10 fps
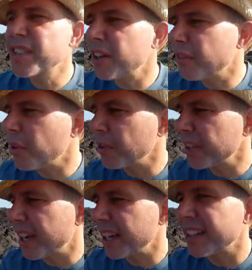Of all
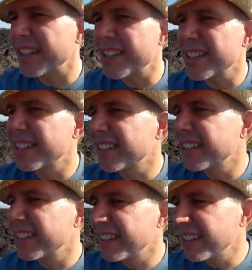the islands,
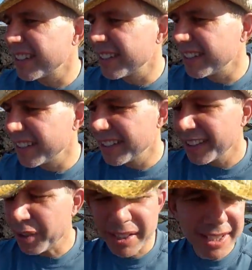
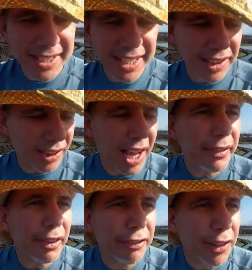you can see the
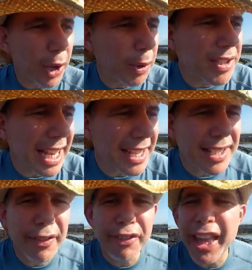lava flows
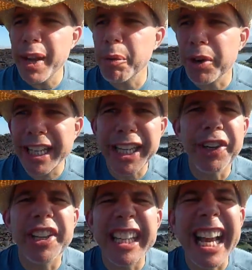as if they were
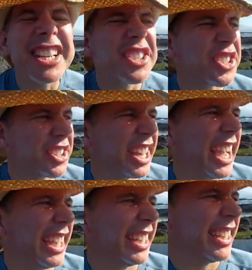here
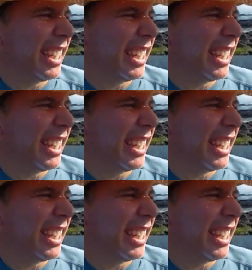yesterday.